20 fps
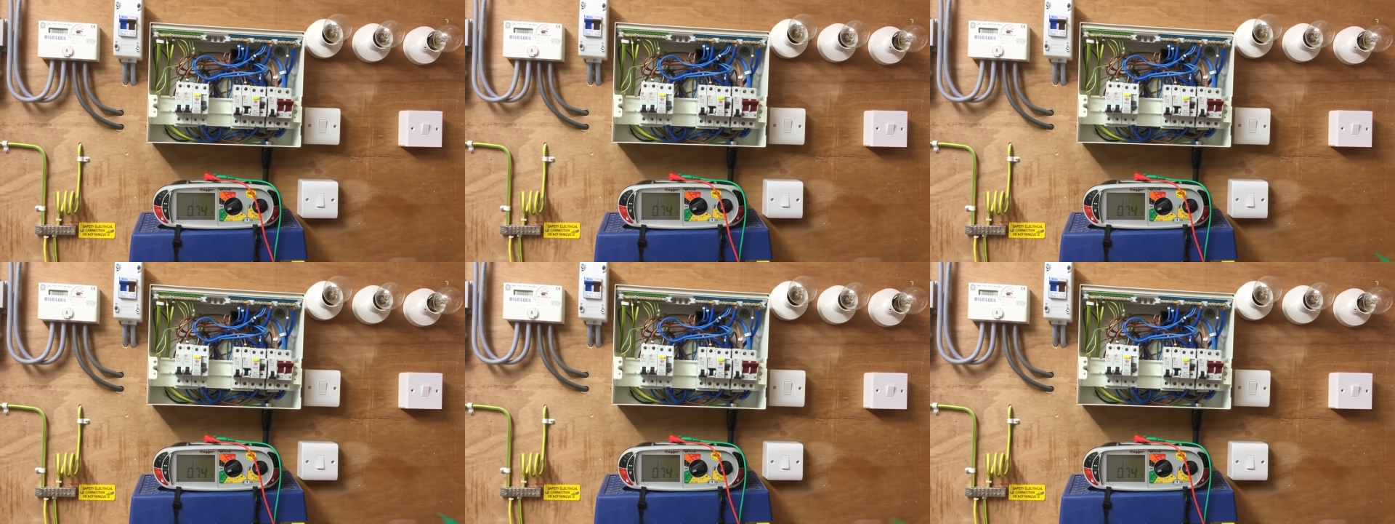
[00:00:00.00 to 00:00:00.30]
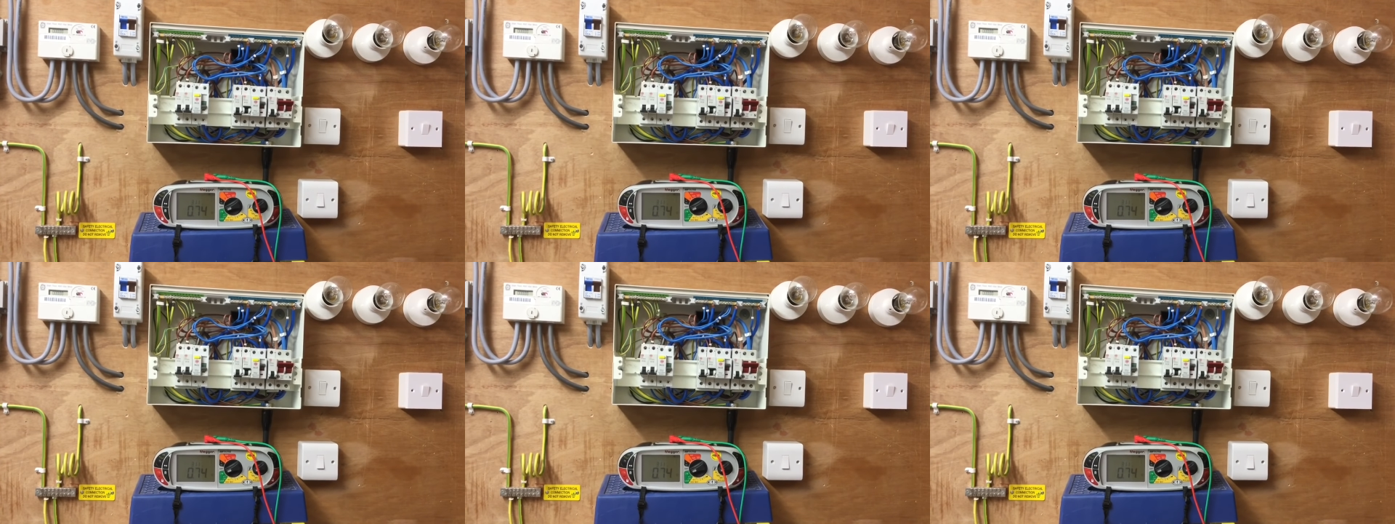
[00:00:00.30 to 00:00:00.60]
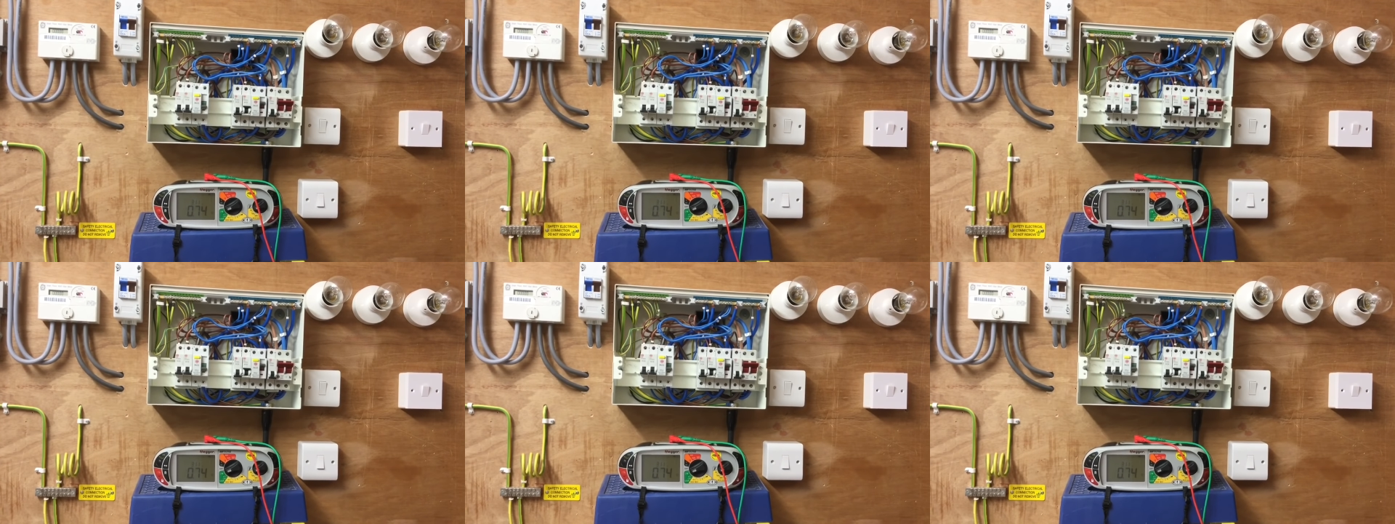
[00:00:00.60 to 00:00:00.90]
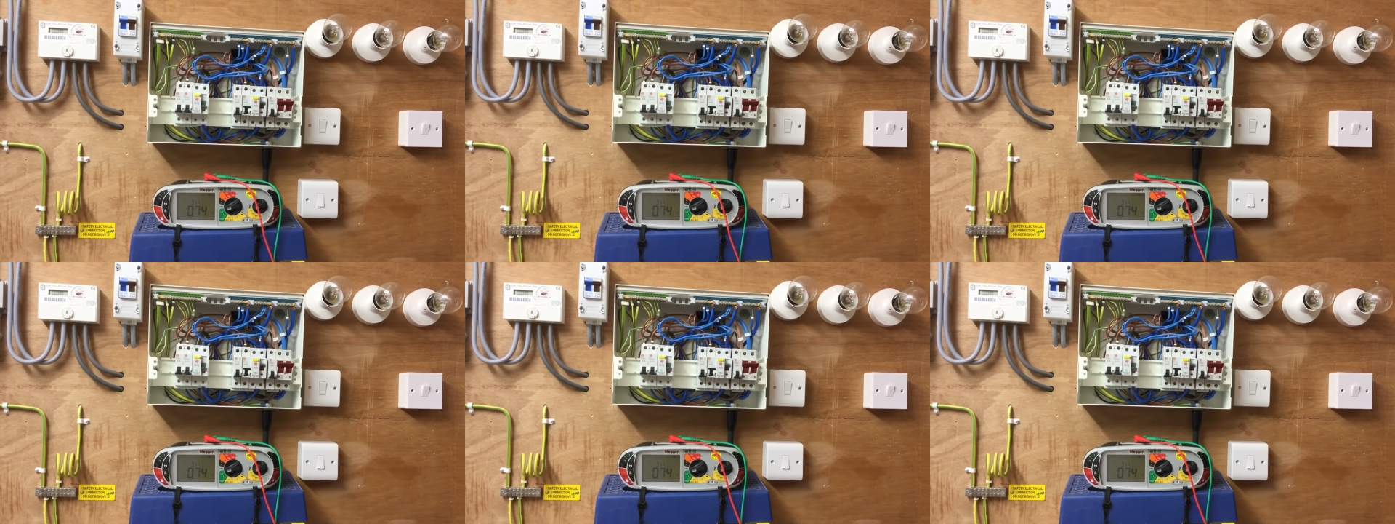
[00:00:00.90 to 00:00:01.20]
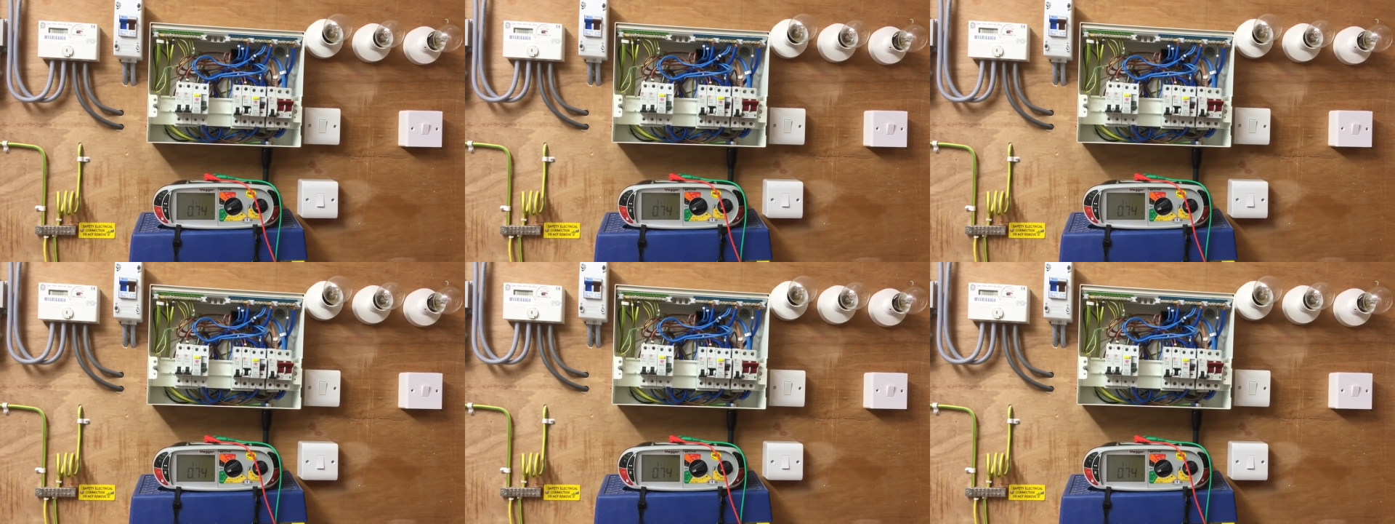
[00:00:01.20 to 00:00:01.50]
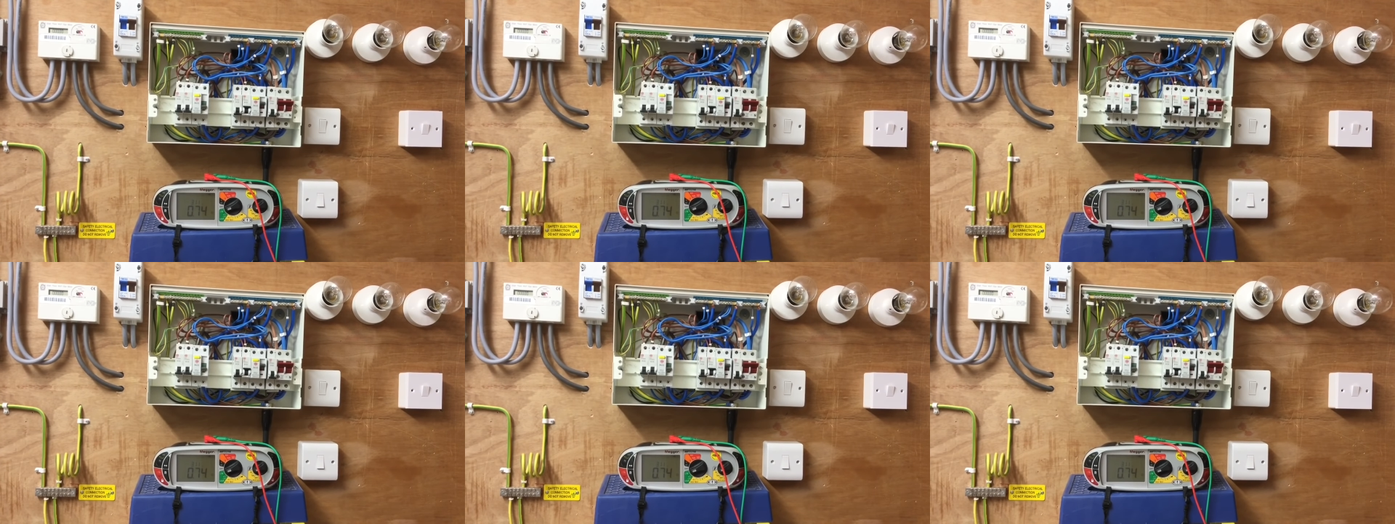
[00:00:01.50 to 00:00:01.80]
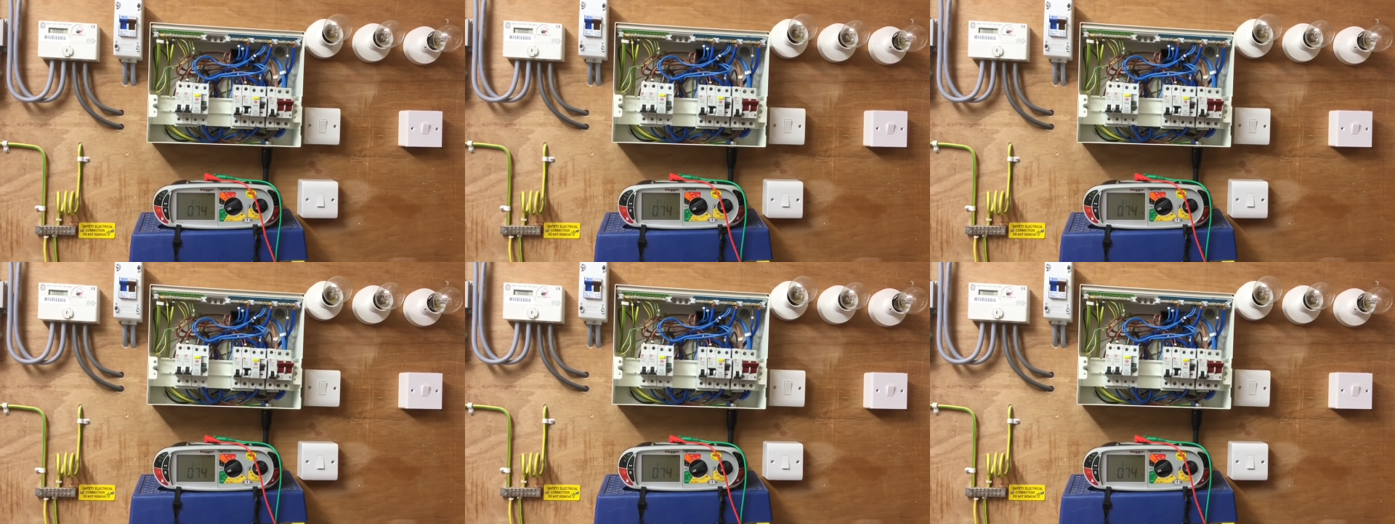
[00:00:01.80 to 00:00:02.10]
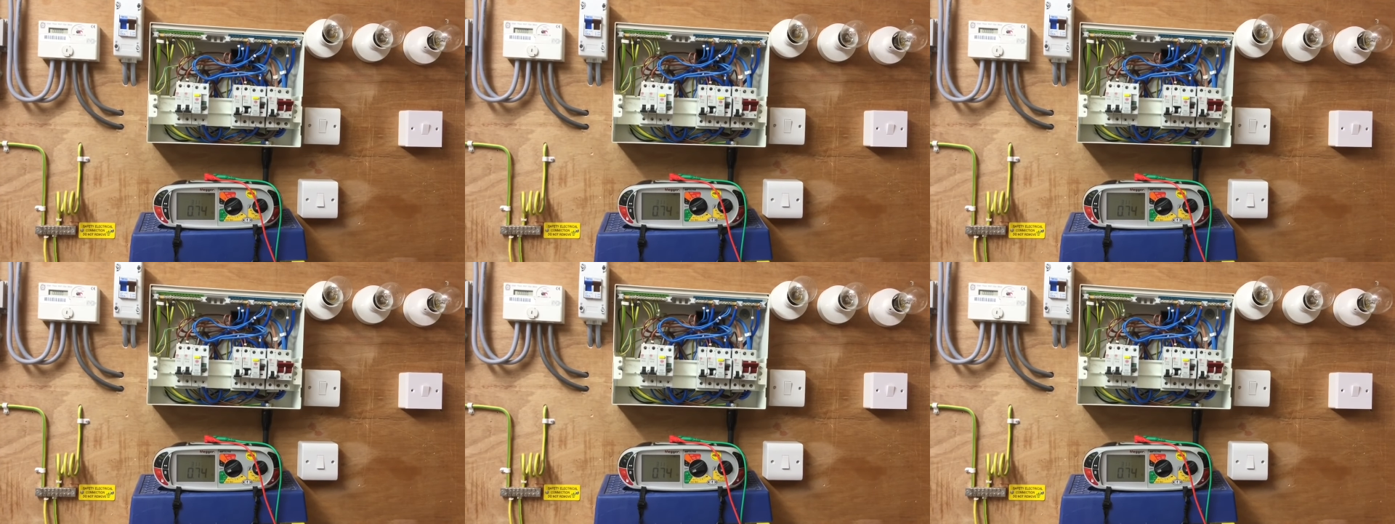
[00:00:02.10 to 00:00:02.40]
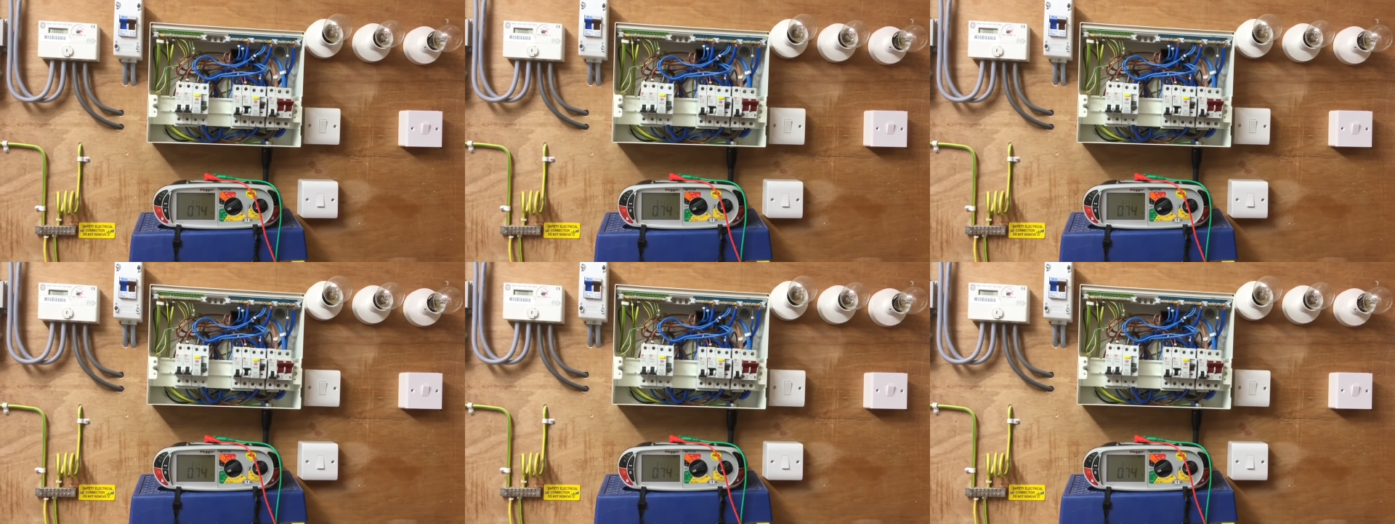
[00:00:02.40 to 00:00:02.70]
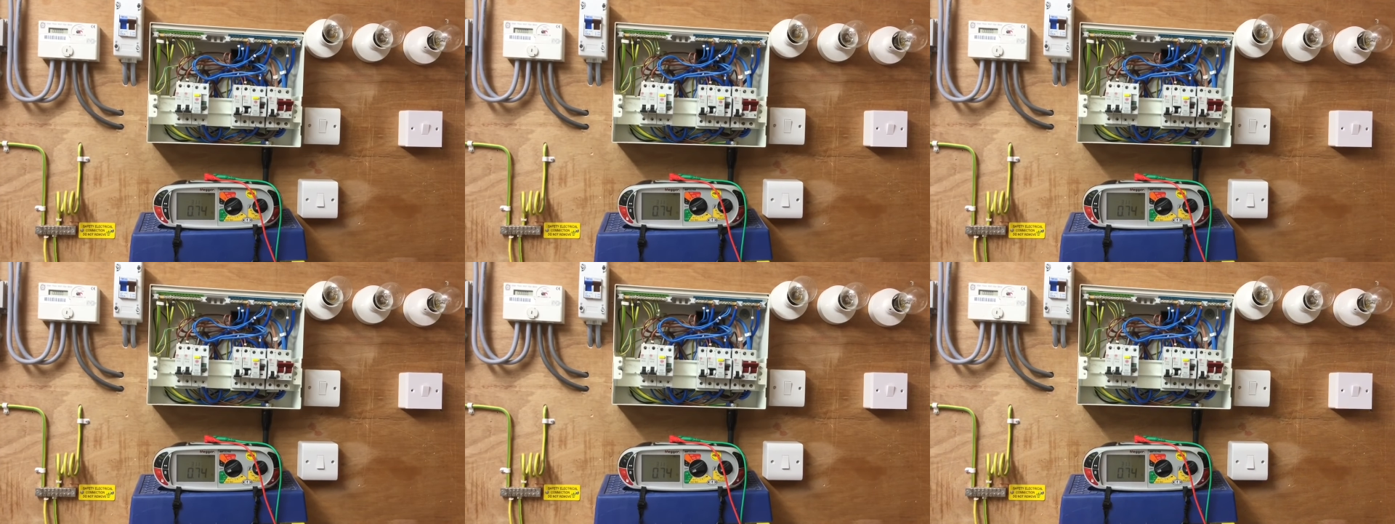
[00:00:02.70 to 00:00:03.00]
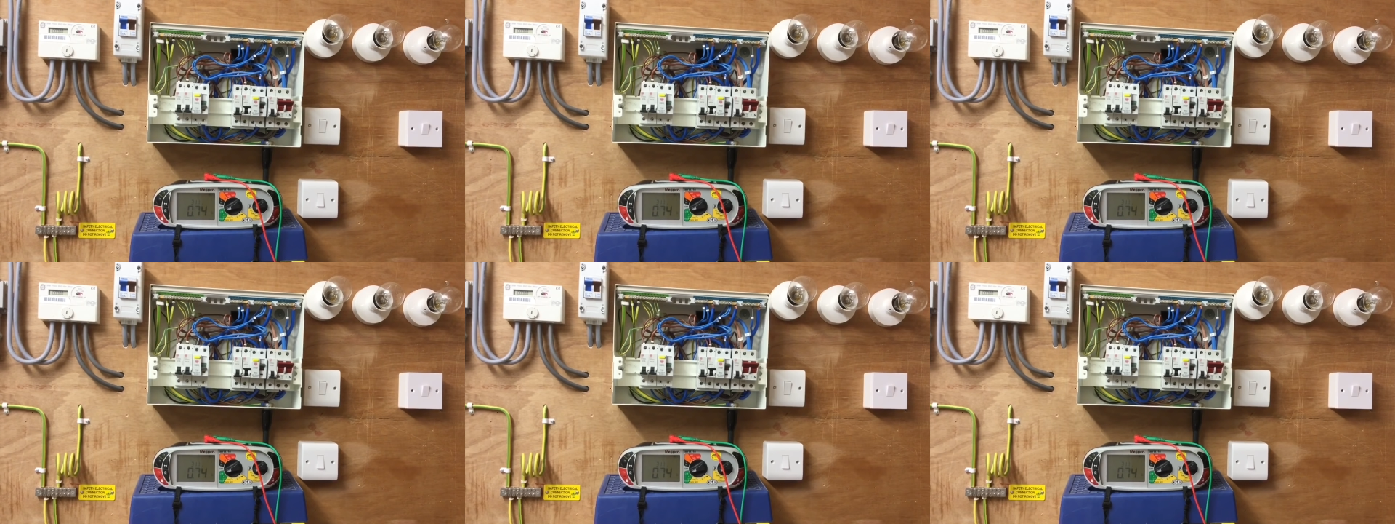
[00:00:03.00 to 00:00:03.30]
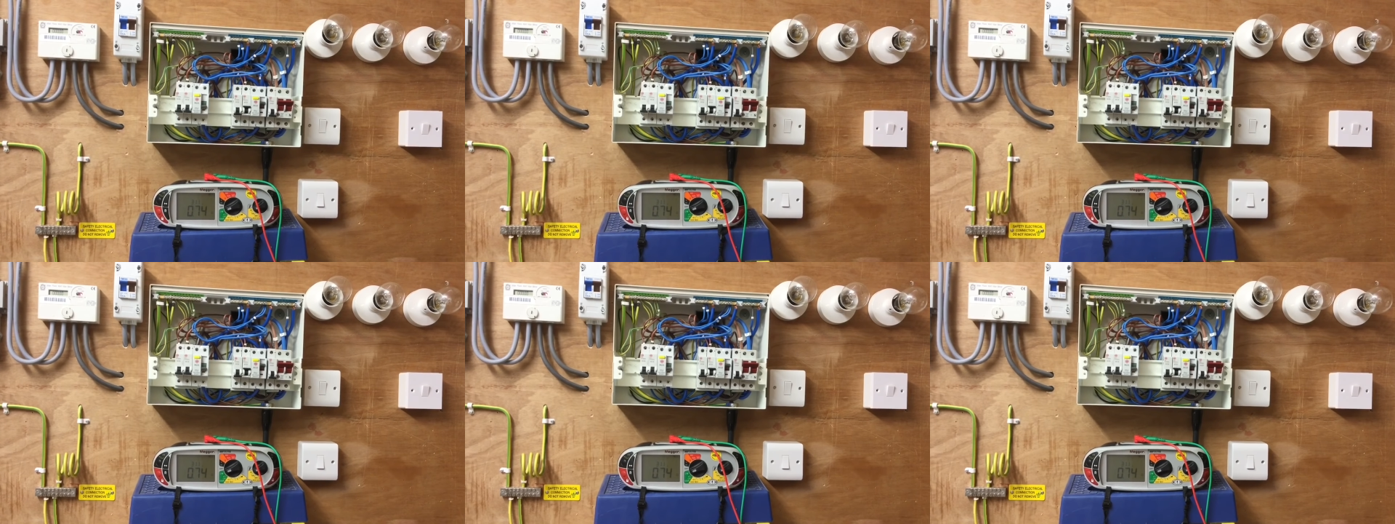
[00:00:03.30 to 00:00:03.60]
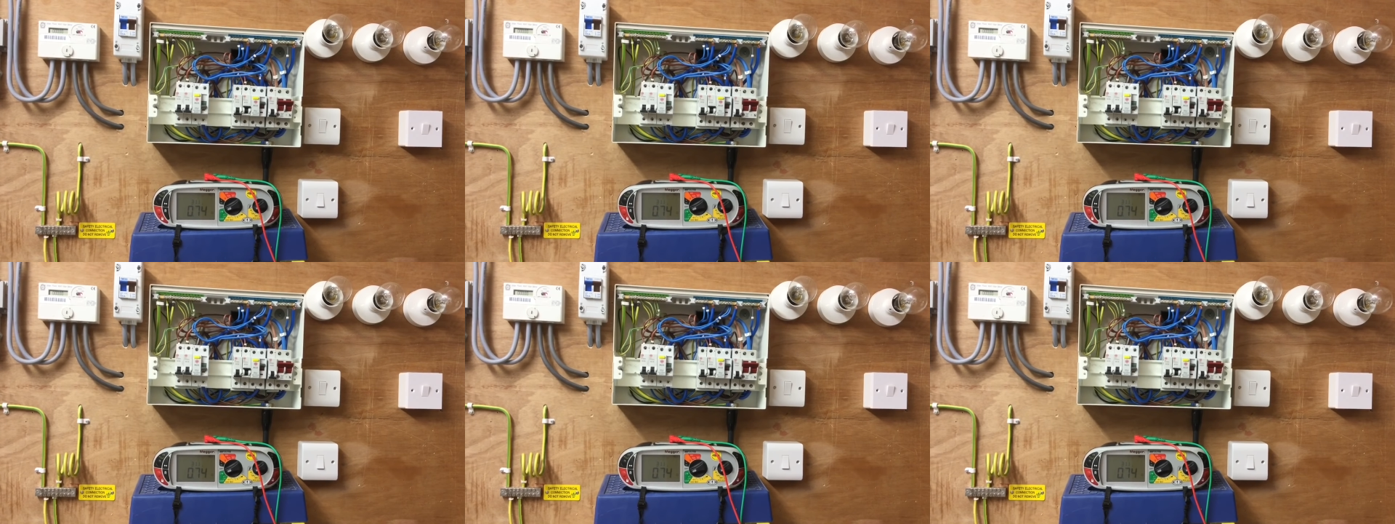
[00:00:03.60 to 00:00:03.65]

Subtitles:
No face is visible, so there are no lips to read.